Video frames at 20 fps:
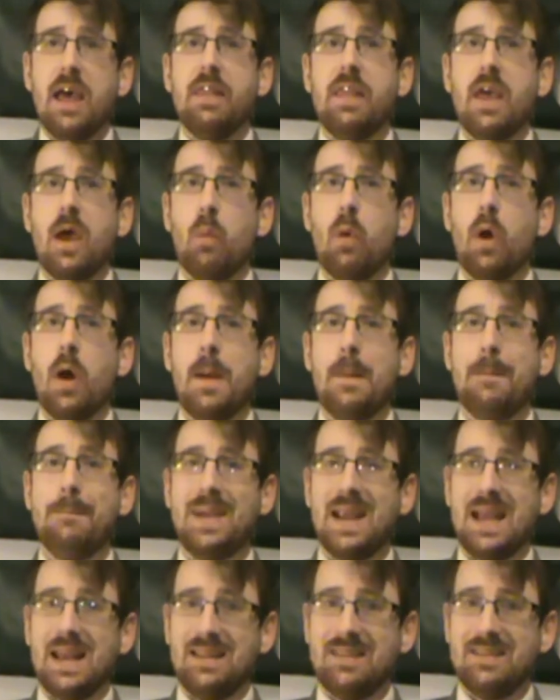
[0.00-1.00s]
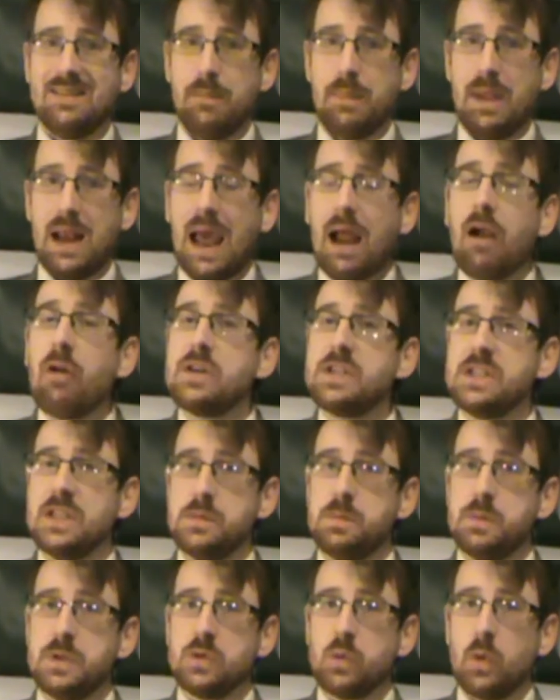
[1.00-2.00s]
there were many
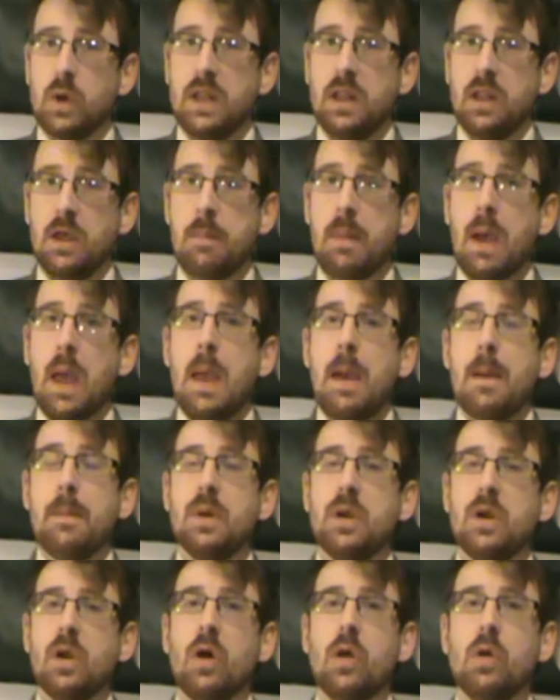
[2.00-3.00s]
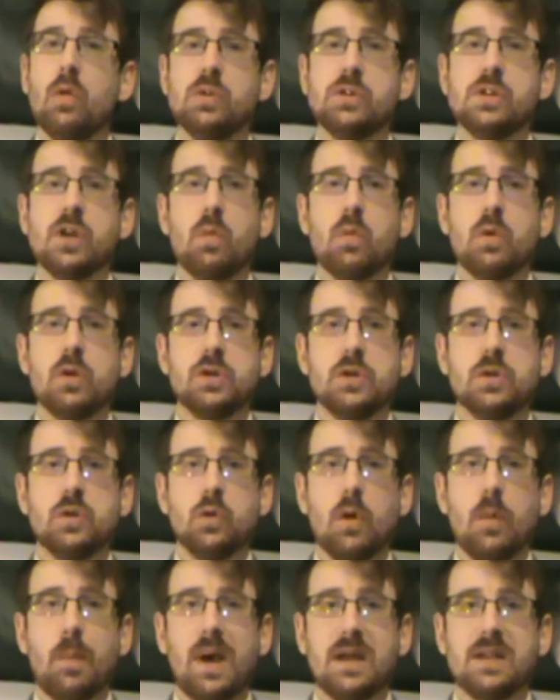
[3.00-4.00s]
similarities between them, but I also want to
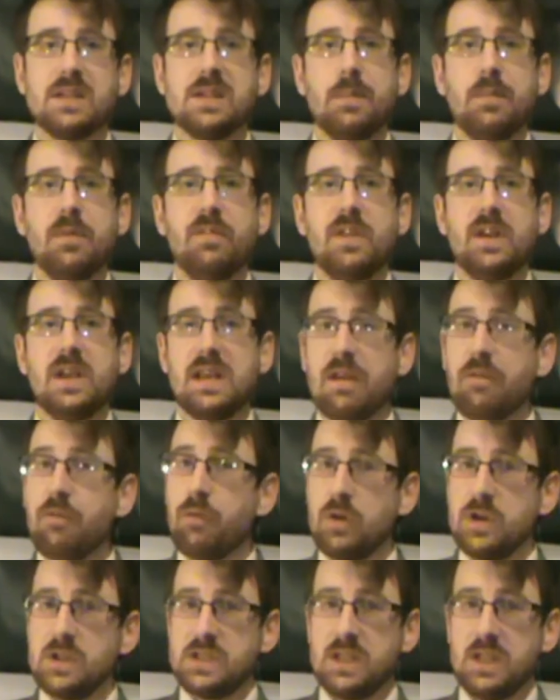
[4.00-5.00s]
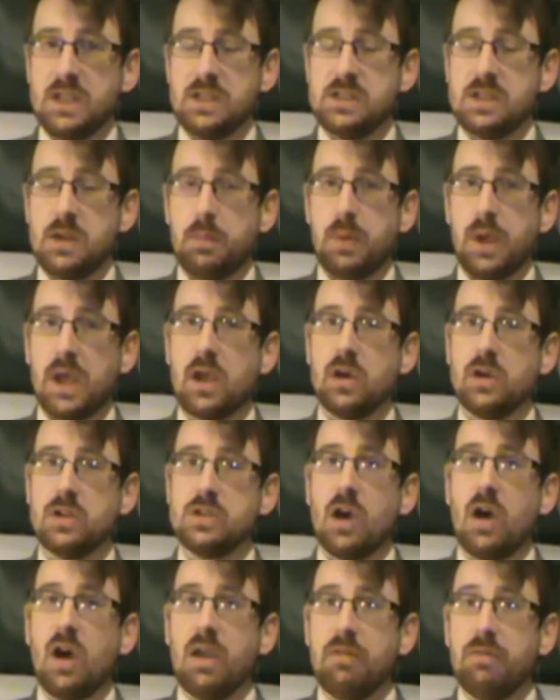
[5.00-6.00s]
talk about some of the differences
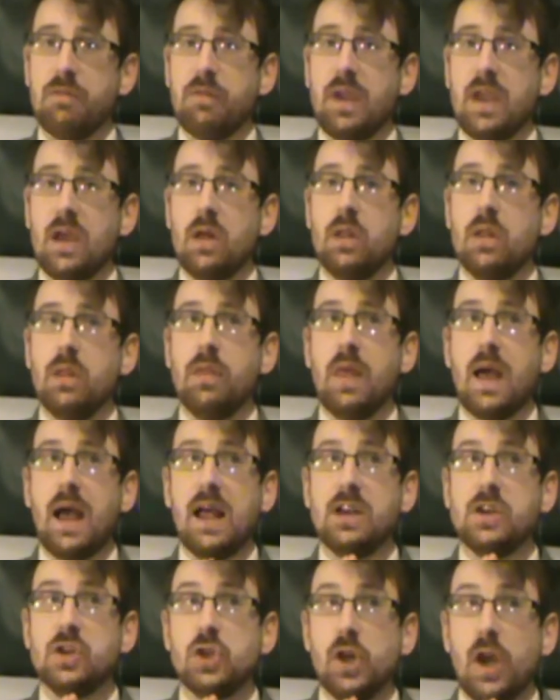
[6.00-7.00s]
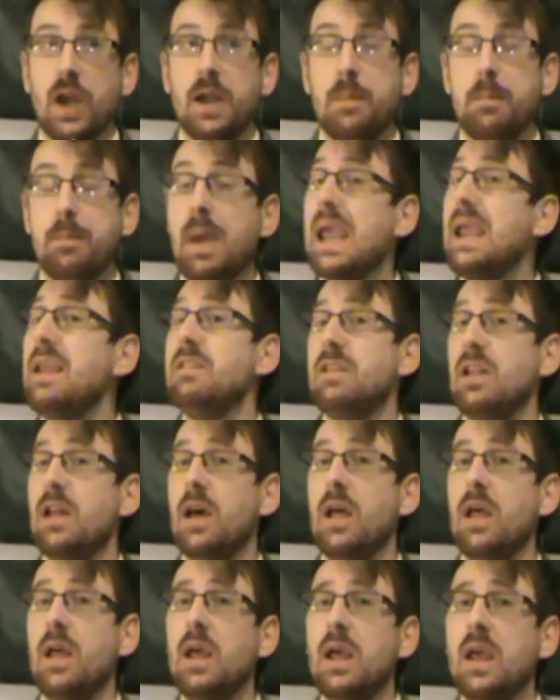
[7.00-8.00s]
because I feel that Shayna
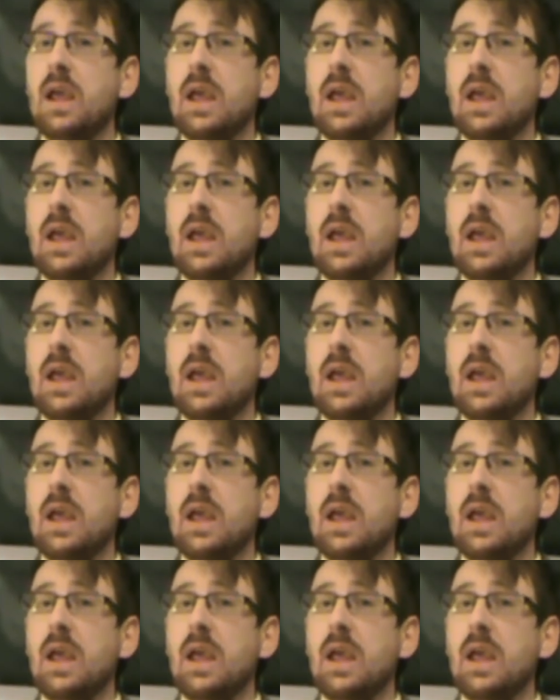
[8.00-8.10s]
Baszler